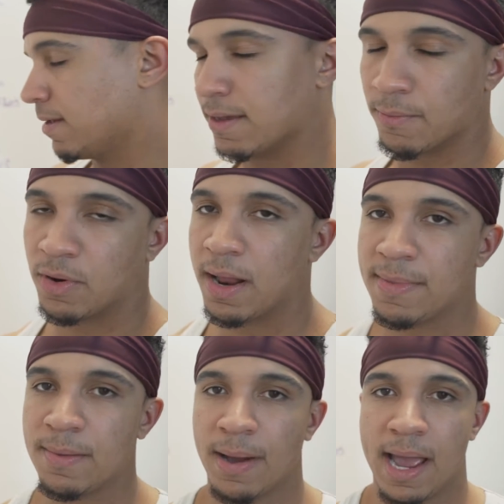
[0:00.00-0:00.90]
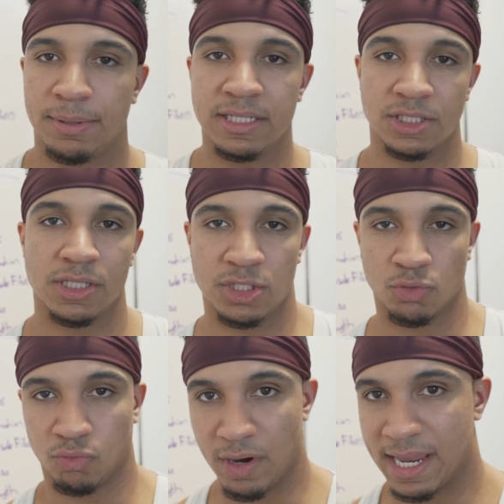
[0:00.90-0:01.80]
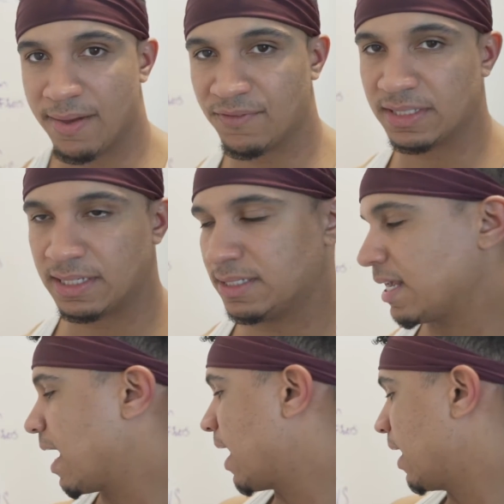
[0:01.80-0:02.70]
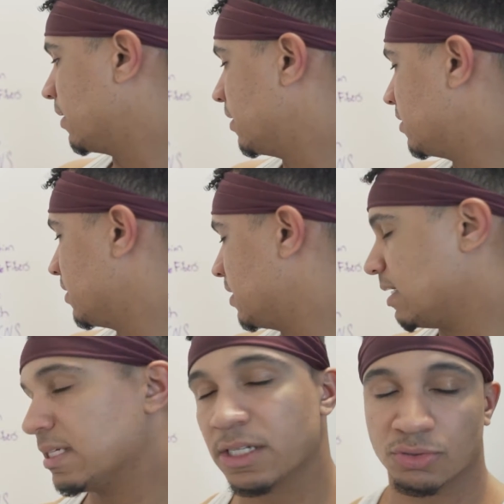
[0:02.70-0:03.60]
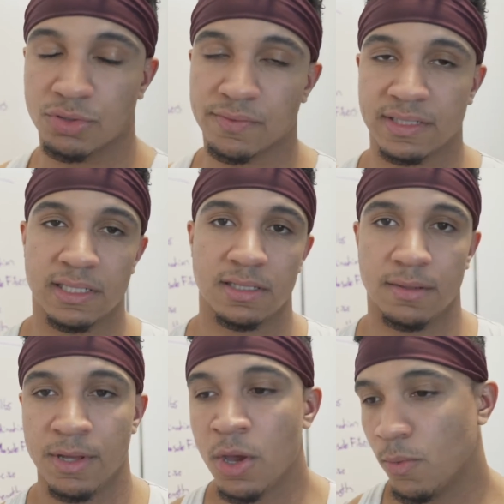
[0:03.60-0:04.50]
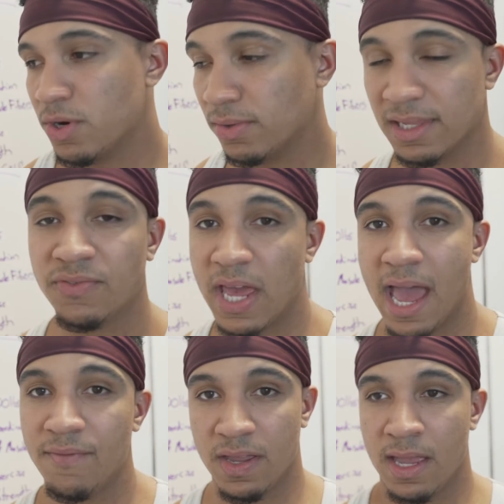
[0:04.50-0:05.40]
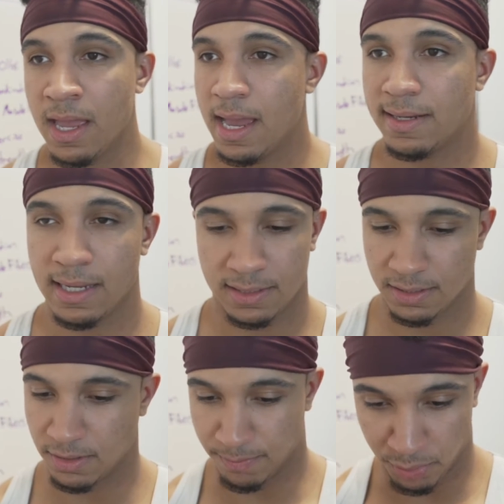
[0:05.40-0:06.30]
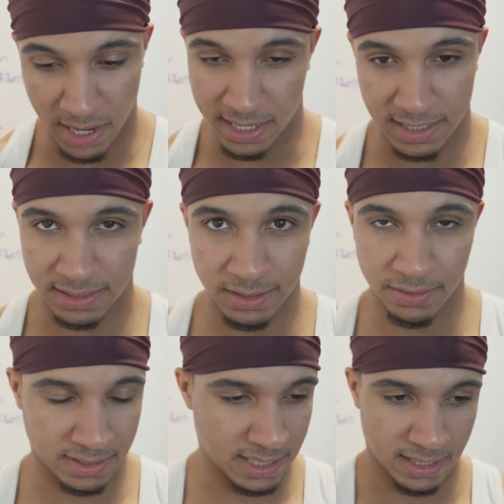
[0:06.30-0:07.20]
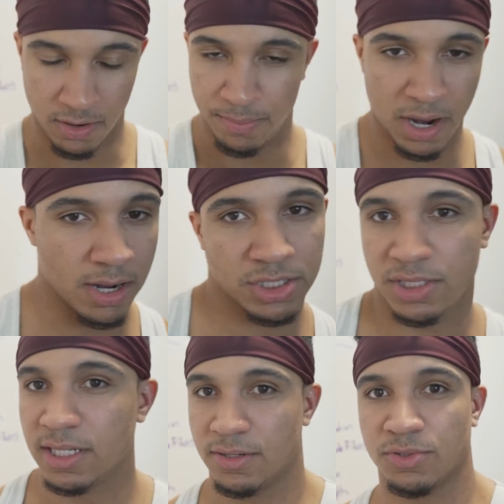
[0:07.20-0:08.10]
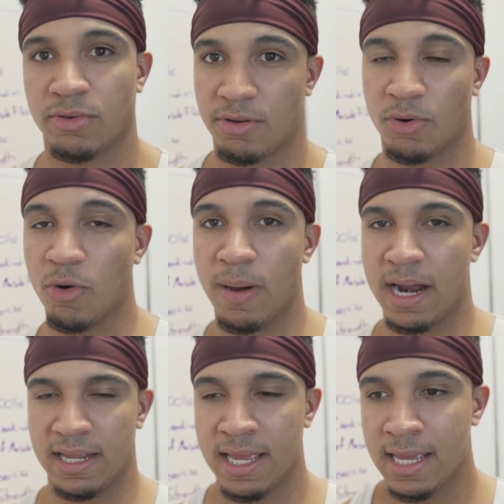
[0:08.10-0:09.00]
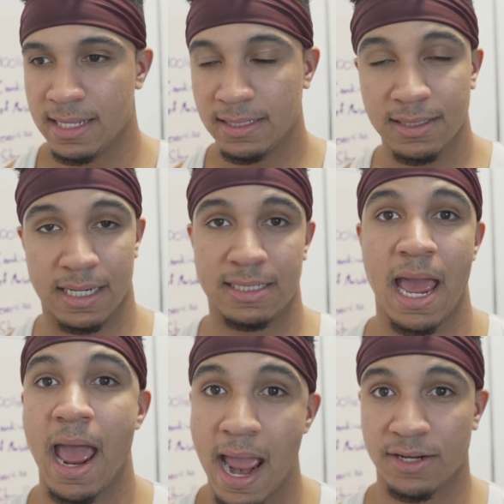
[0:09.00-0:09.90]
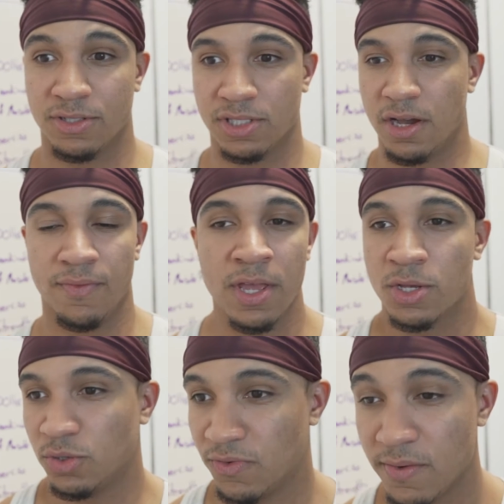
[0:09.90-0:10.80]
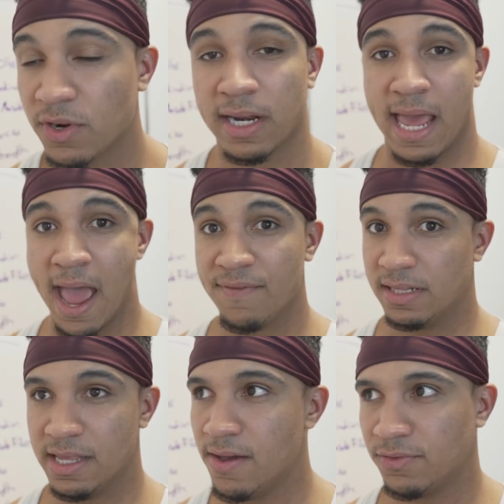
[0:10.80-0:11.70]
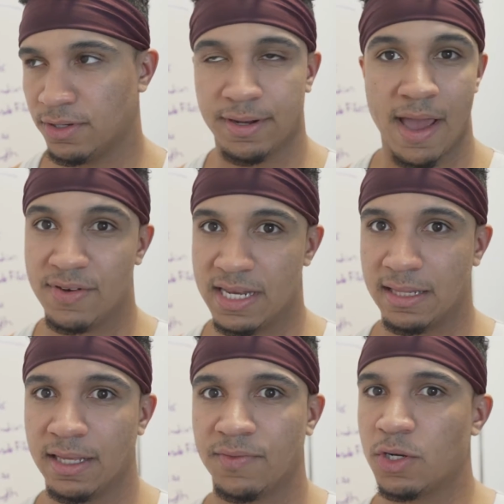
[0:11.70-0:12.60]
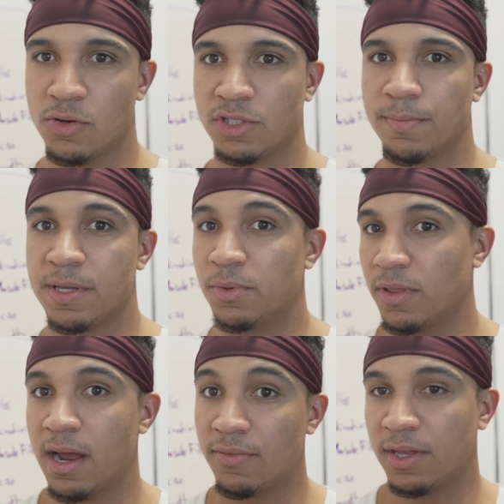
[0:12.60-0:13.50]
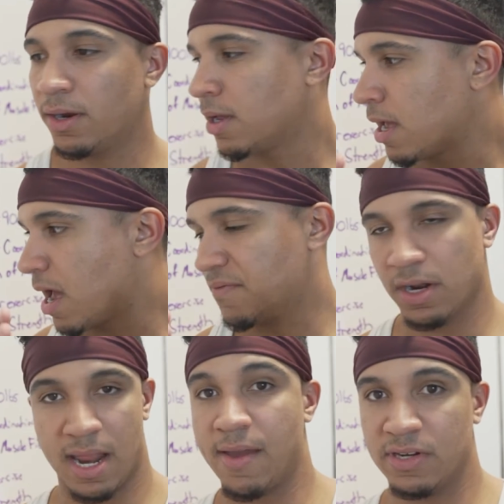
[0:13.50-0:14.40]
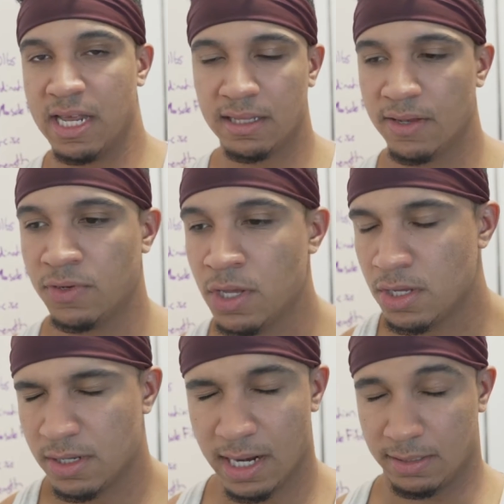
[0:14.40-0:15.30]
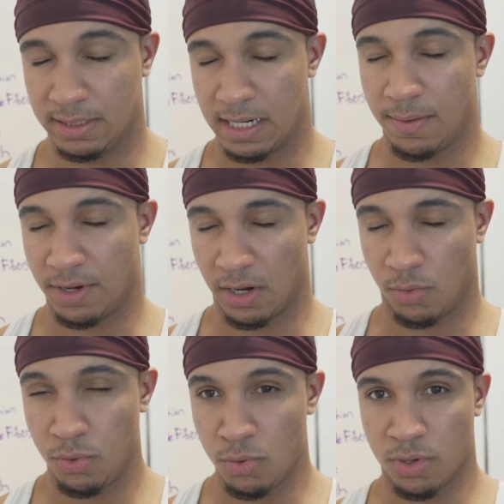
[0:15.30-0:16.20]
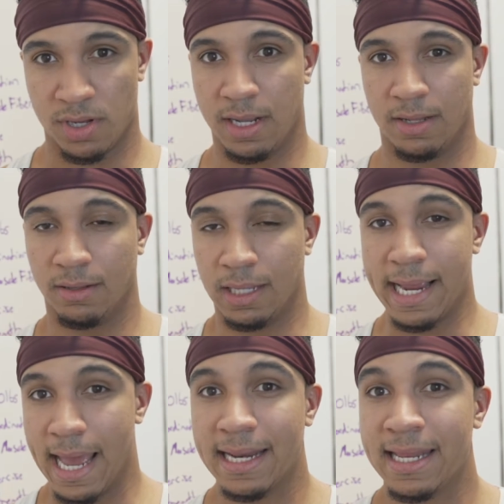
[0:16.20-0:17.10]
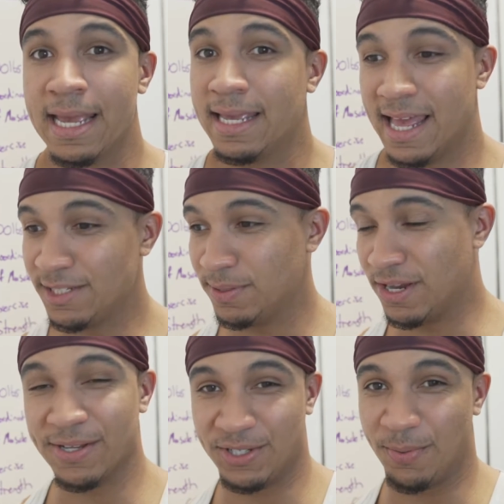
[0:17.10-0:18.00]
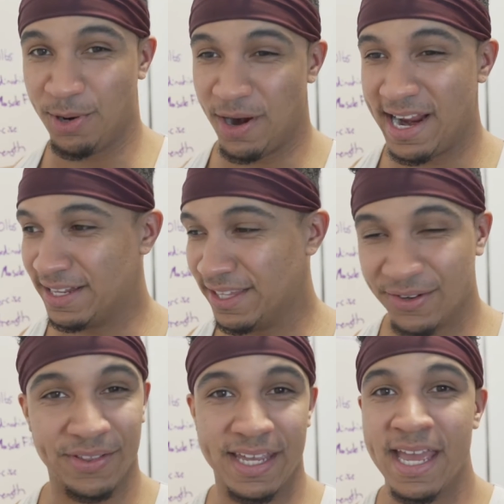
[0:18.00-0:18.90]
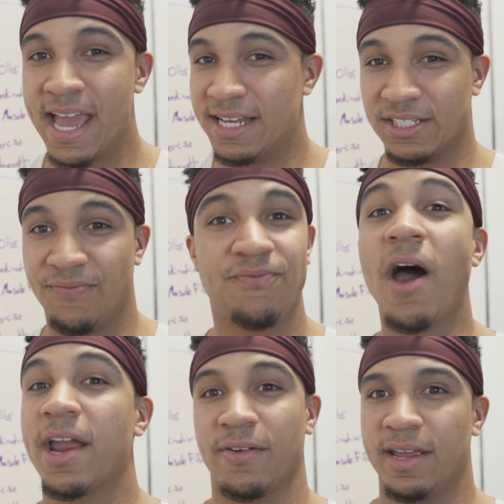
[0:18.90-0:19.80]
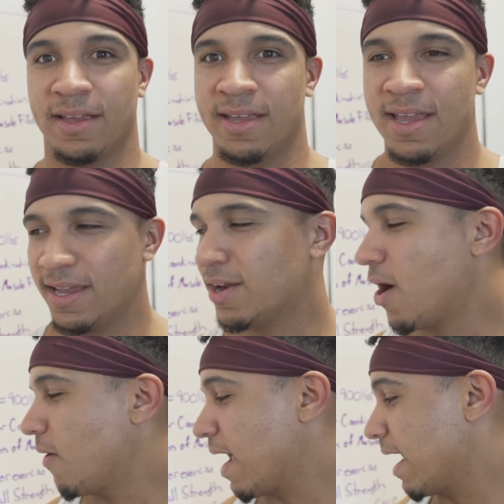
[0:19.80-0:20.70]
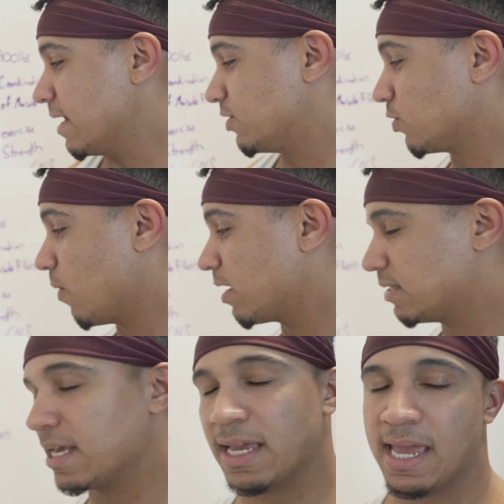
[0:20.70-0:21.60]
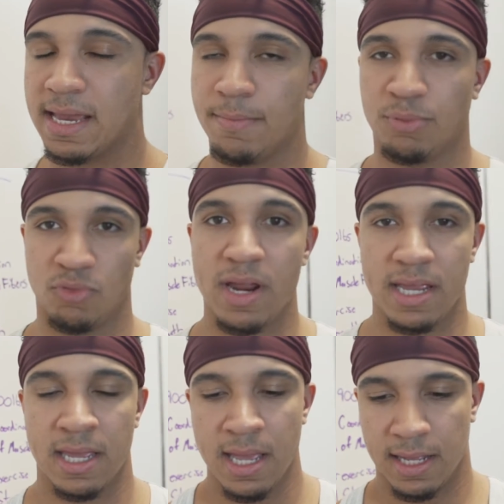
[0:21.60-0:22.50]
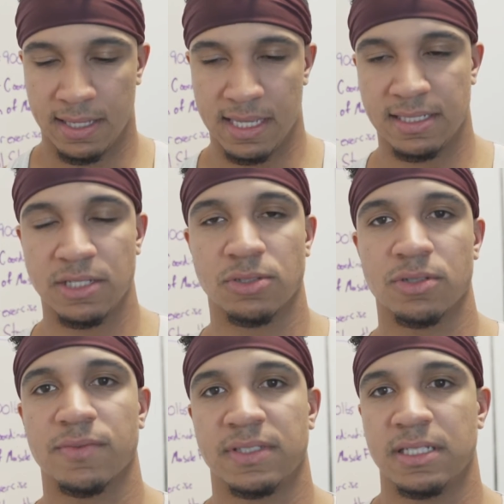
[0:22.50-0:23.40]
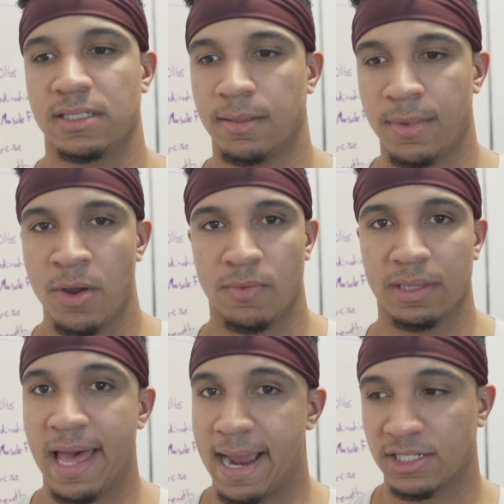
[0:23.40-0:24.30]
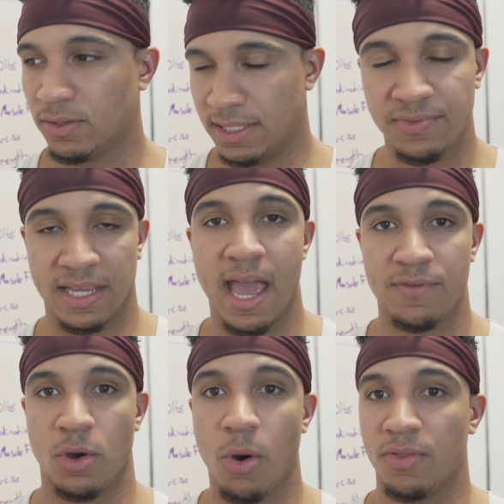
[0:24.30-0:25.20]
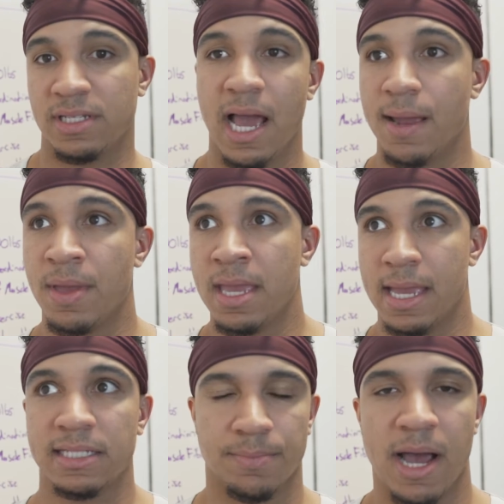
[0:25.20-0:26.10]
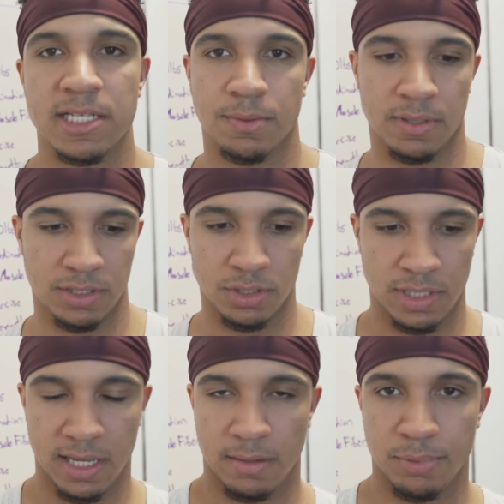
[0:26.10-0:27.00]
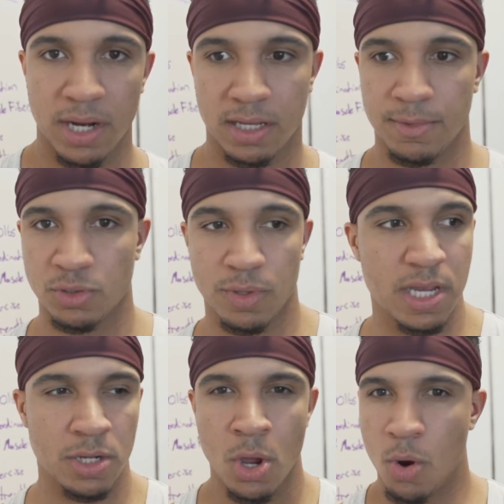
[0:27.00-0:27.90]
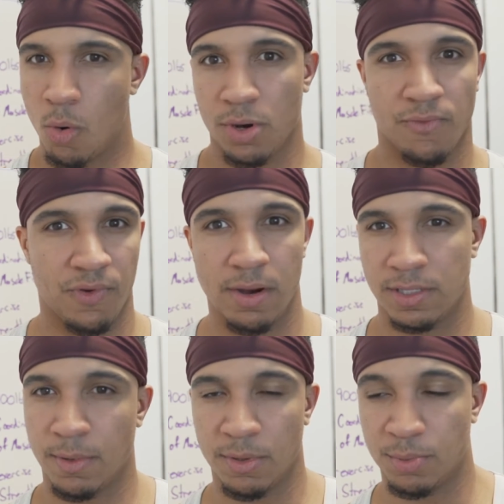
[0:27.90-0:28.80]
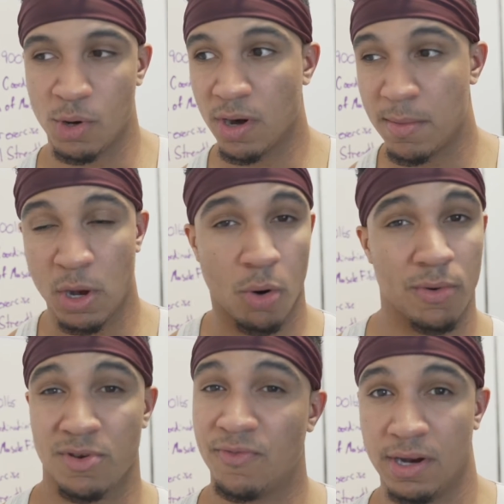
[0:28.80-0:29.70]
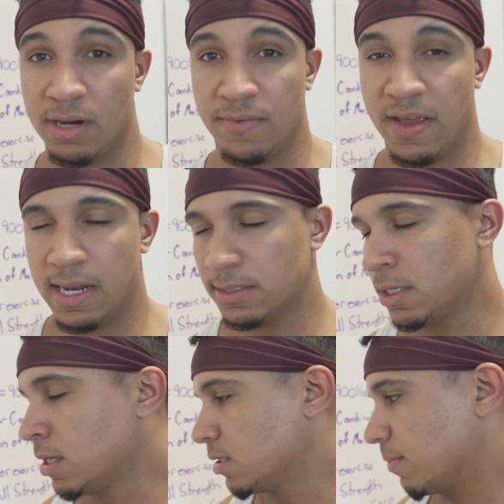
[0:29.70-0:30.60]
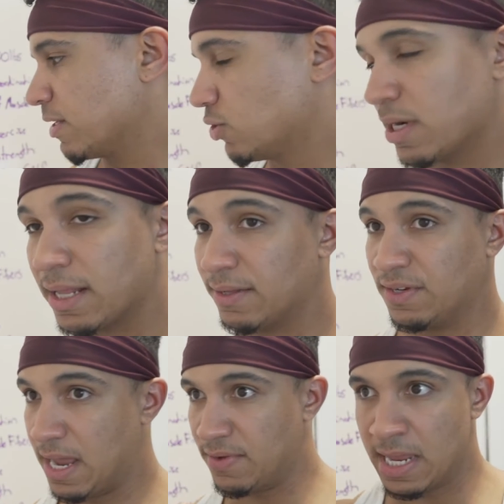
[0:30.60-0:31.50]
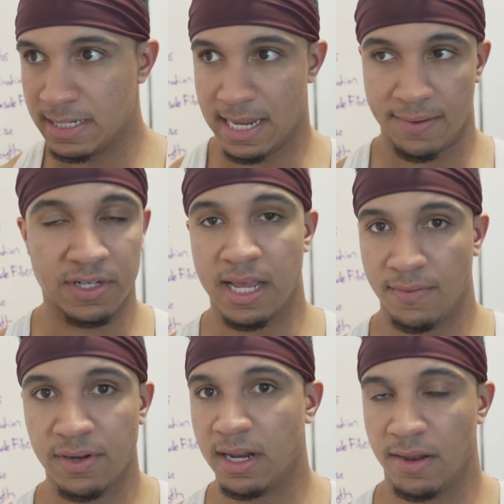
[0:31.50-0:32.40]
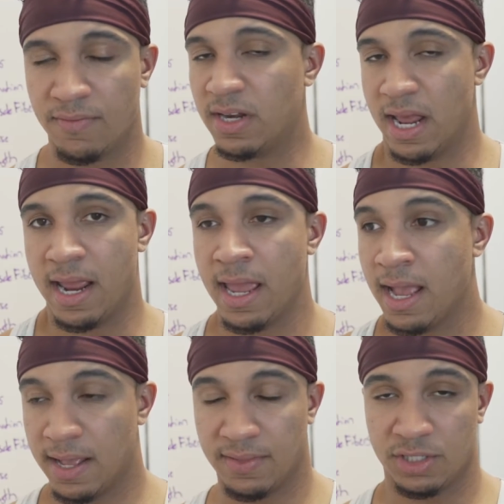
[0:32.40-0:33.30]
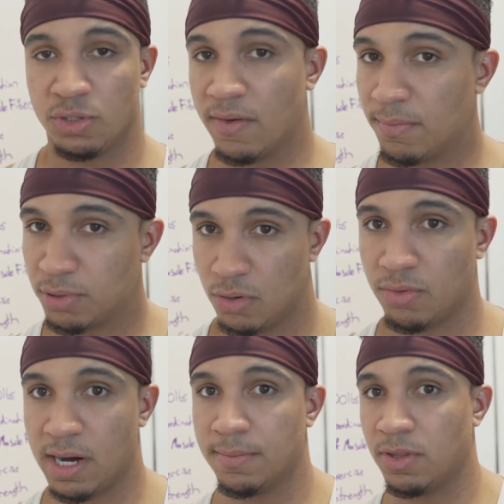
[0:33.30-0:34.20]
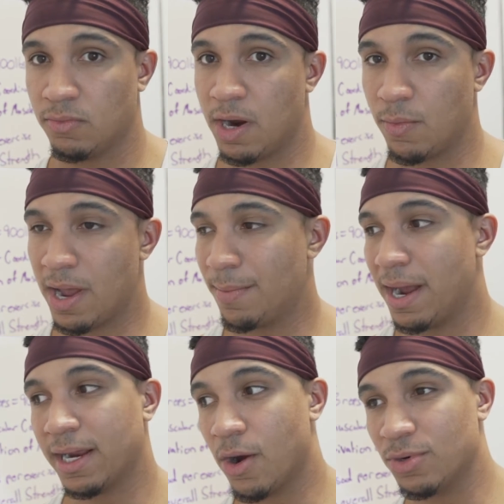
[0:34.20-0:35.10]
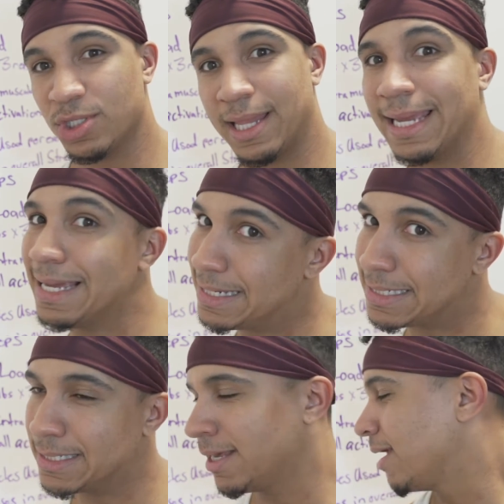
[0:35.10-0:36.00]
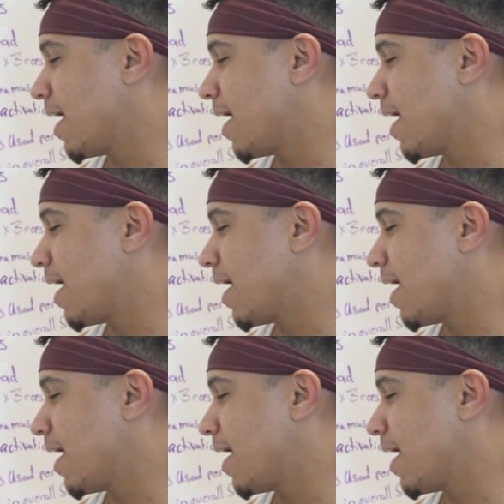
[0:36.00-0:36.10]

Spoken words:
And what I mean by it places this great emphasis on the central nervous system. When you lift heavy, your brain is literally sending a bunch of signals throughout your whole body. This is going to tax yourself. So if you've ever done a heavy lift or a heavy deadlift, I know some people that out there have done a heavy deadlift, you kind of stand up and you're like, whew, you get a little lightheaded. That's because your brain literally is just firing, and so you want to take a break and let that central nervous system relax. So lifting heavy all the time isn't possible unless you're taking a break in between, or you're very smart with the programming, or if you're very advanced. So make sure you're not lifting heavy day after day after day after day unless you have it programmed the right way by a coach like us.